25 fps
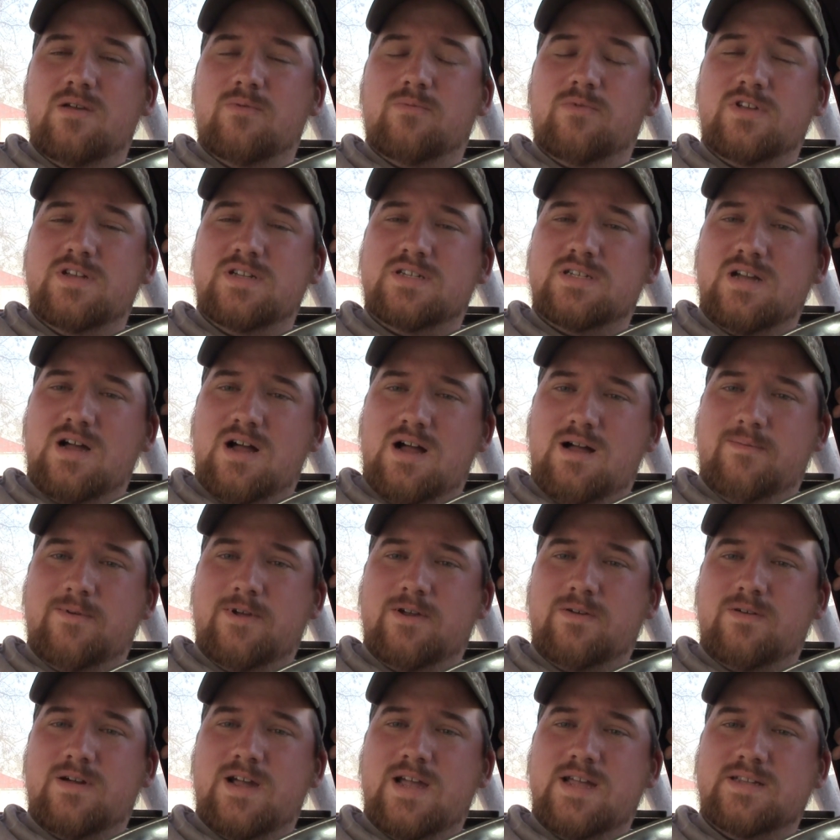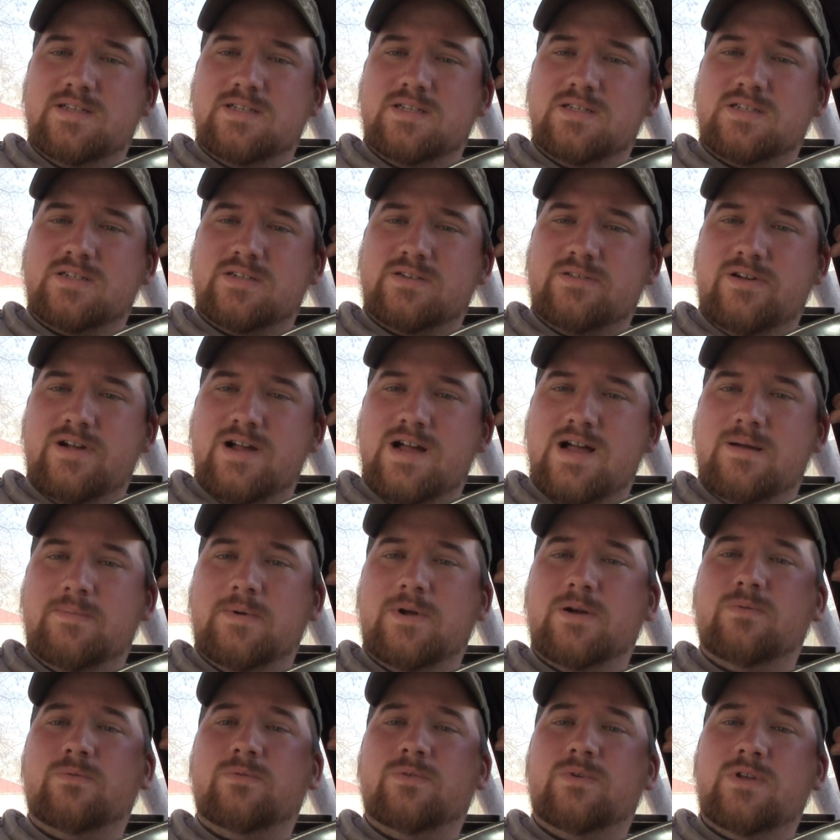Please comment, rate, subscribe.
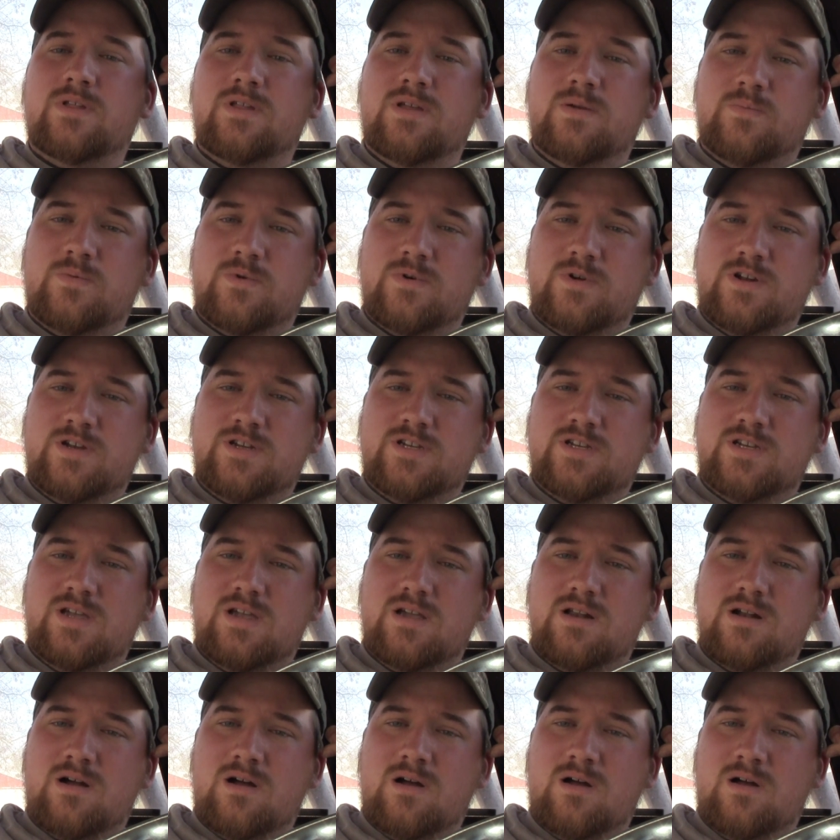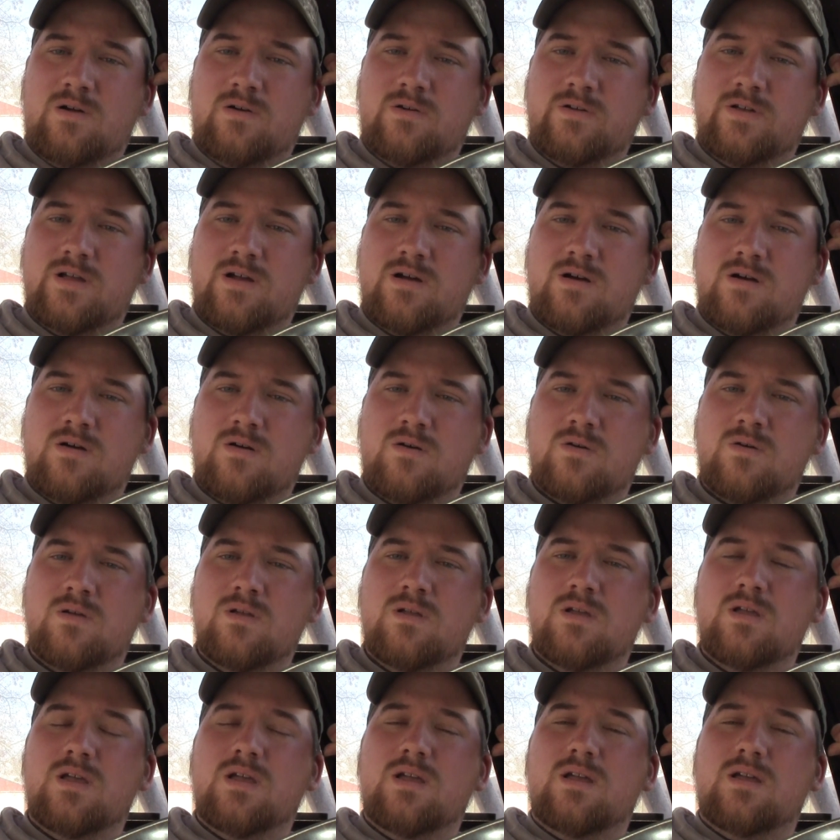I really appreciate all y'all.
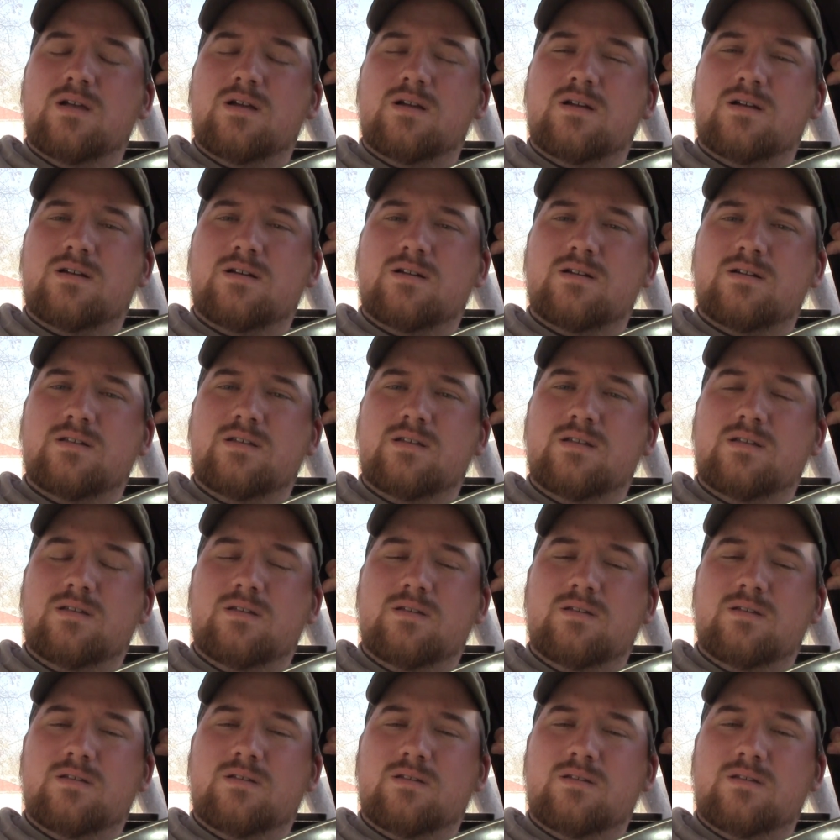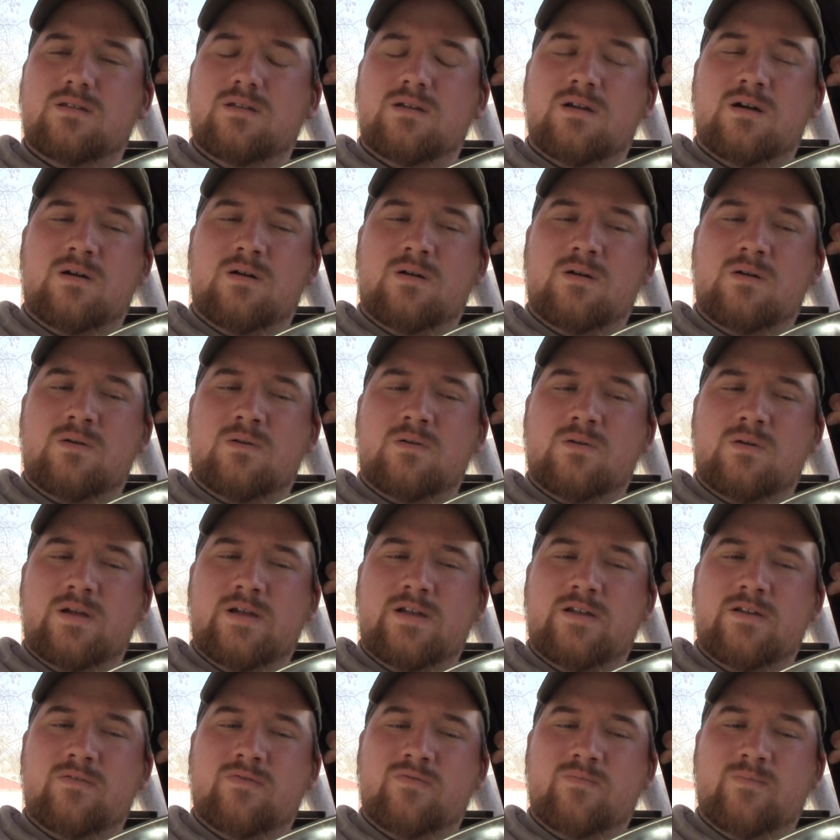Uh, y'all
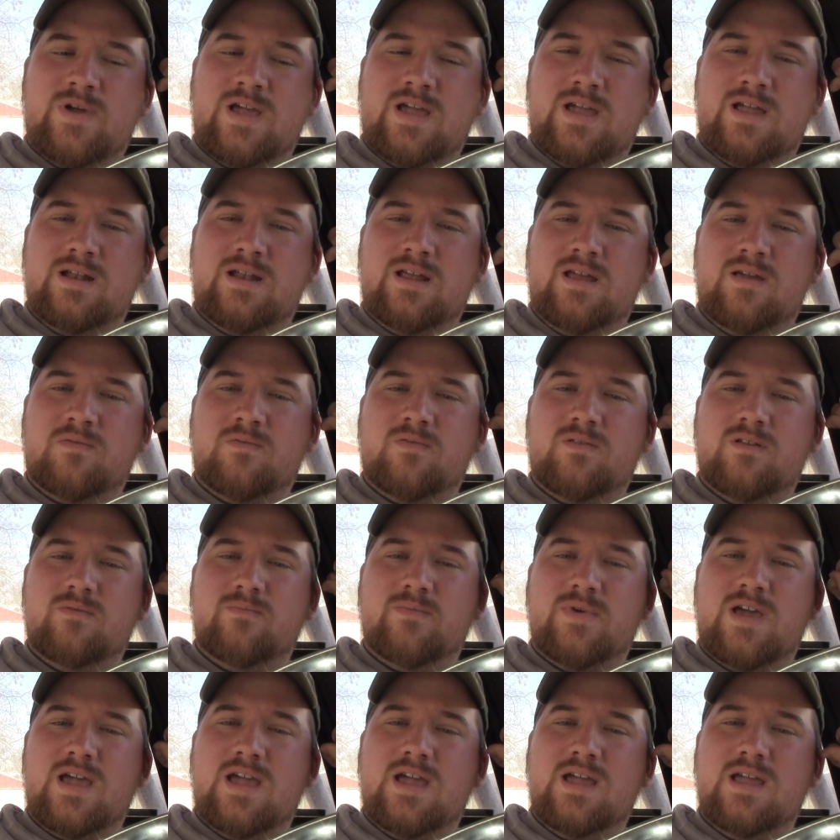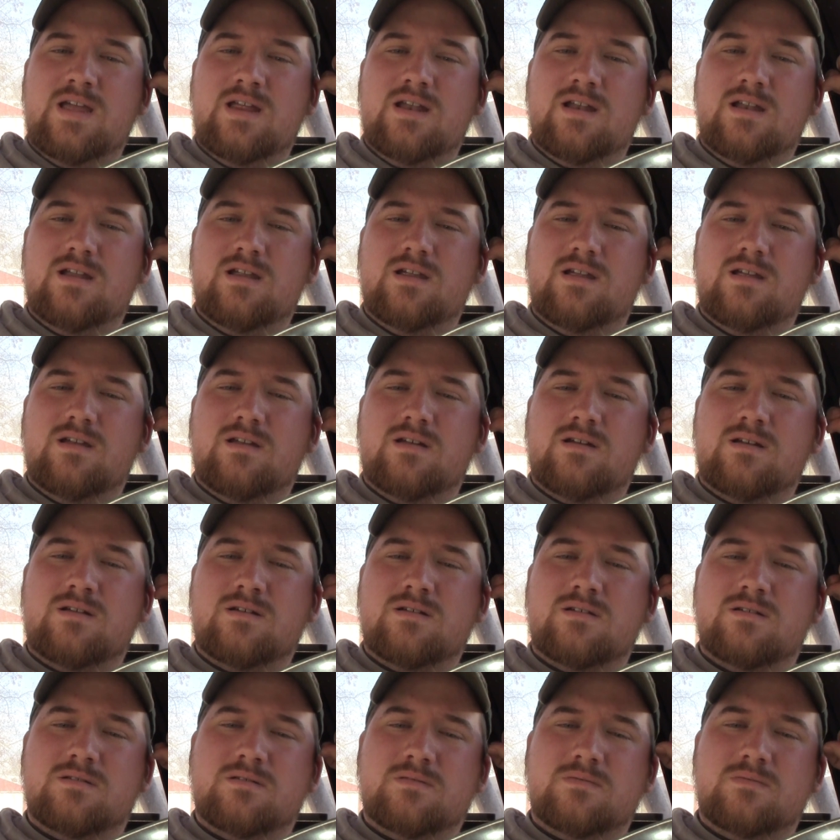have made definitely made
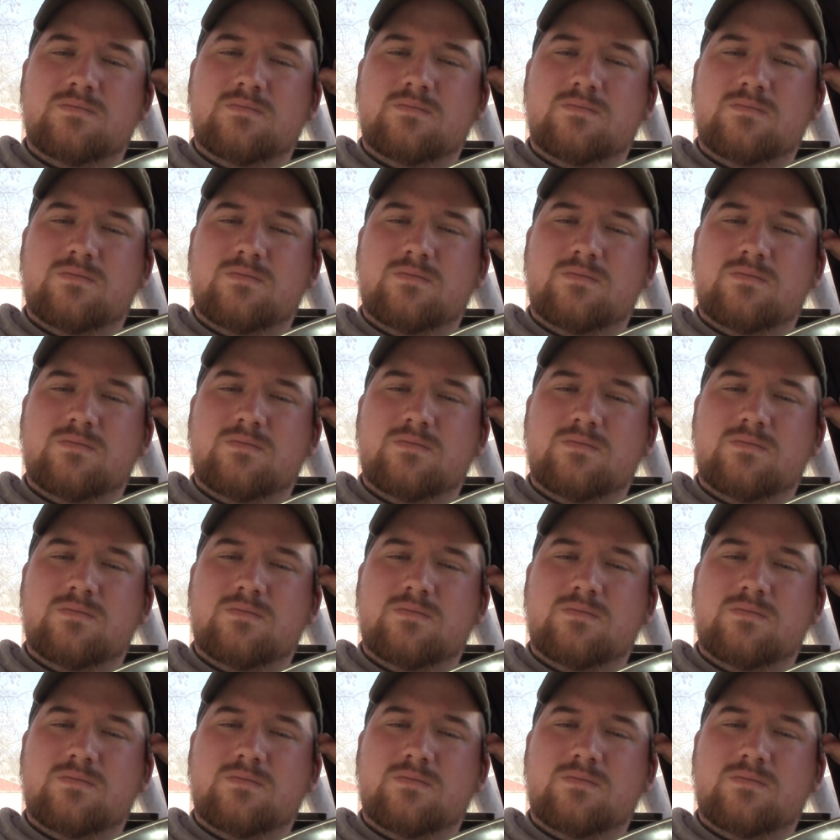uh,